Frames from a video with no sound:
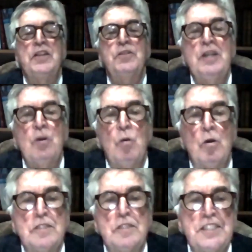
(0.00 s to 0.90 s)
Only
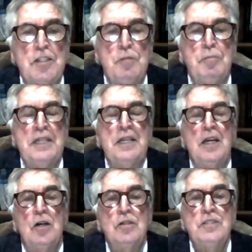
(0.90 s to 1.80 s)
3 quarters
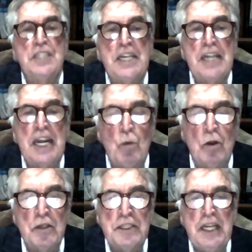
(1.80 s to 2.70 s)
could be
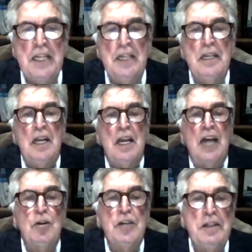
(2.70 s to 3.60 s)
hunted in any one
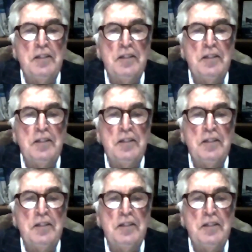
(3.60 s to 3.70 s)
year,